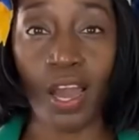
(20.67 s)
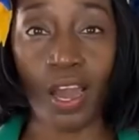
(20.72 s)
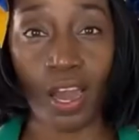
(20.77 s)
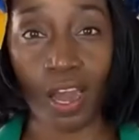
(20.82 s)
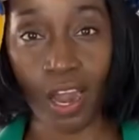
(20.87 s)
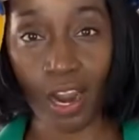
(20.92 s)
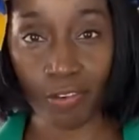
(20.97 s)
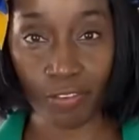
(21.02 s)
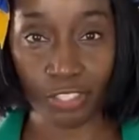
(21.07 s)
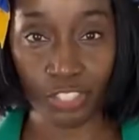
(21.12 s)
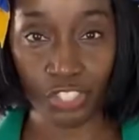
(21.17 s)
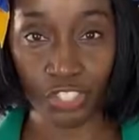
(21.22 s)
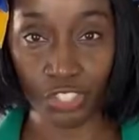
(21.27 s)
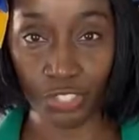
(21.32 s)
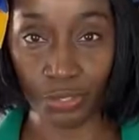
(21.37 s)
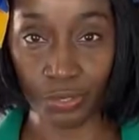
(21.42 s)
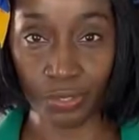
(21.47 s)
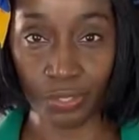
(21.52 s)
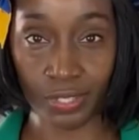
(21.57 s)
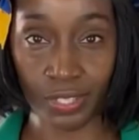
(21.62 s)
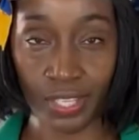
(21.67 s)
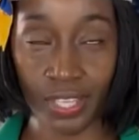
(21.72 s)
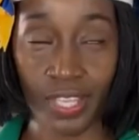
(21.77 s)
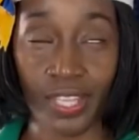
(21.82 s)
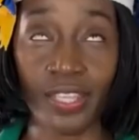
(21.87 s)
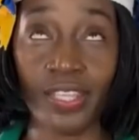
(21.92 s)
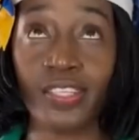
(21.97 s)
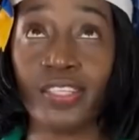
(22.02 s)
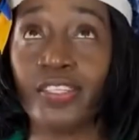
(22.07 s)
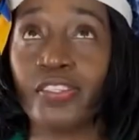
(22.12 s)
orange juice.
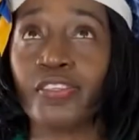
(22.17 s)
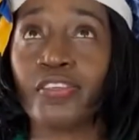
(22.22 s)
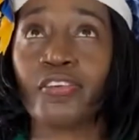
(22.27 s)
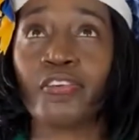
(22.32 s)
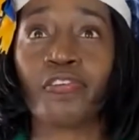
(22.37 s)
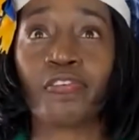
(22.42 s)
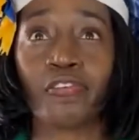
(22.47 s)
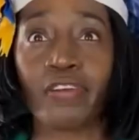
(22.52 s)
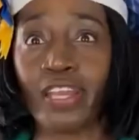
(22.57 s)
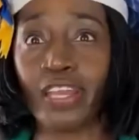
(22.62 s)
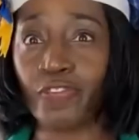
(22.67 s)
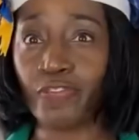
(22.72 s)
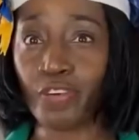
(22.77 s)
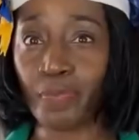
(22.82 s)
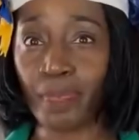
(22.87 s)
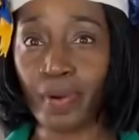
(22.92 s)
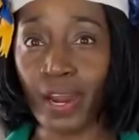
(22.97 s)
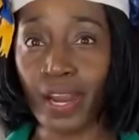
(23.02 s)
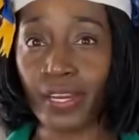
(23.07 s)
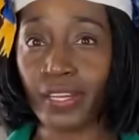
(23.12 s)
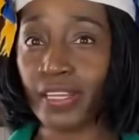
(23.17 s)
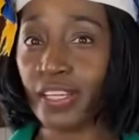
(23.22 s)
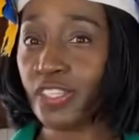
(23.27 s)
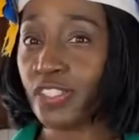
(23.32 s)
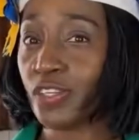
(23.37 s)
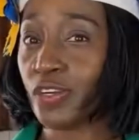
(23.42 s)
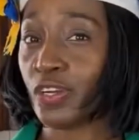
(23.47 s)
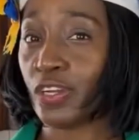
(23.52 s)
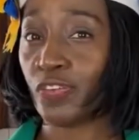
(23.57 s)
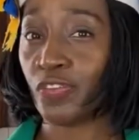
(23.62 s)
This is great for parties
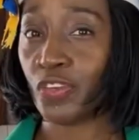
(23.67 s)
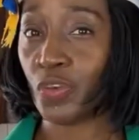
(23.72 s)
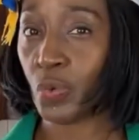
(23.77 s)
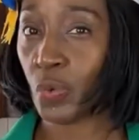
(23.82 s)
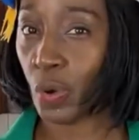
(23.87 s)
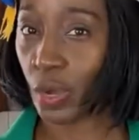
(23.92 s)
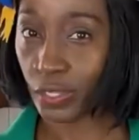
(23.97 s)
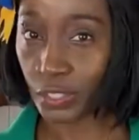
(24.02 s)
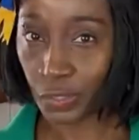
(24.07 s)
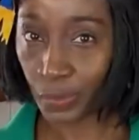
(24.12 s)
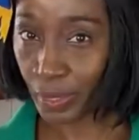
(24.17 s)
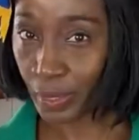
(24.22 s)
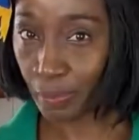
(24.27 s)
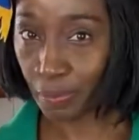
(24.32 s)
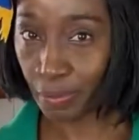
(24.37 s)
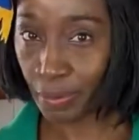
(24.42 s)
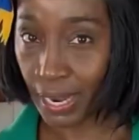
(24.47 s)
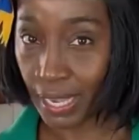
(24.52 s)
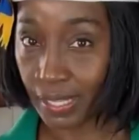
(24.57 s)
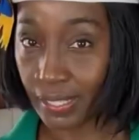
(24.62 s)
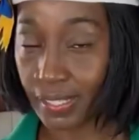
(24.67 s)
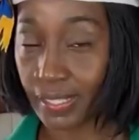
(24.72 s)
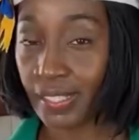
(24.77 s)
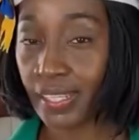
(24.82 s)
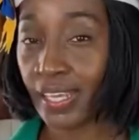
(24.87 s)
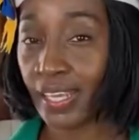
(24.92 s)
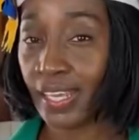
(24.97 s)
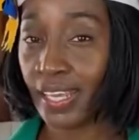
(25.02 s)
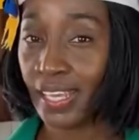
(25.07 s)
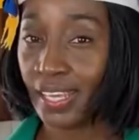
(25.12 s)
or if you want to impress.
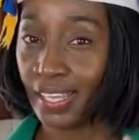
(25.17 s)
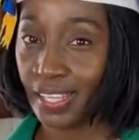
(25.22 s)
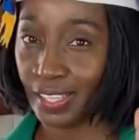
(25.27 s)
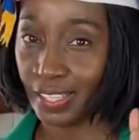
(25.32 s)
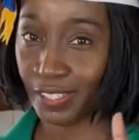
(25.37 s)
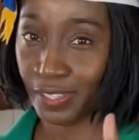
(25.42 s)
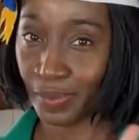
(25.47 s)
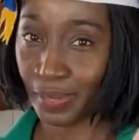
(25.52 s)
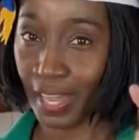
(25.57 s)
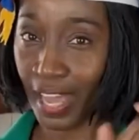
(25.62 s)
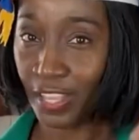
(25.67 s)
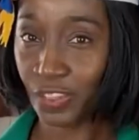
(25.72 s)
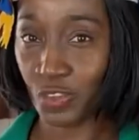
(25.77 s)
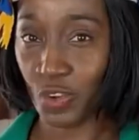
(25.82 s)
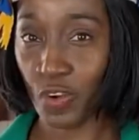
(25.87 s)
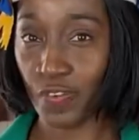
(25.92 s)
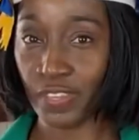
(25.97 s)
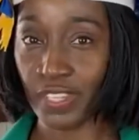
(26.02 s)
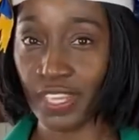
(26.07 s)
So let's go over the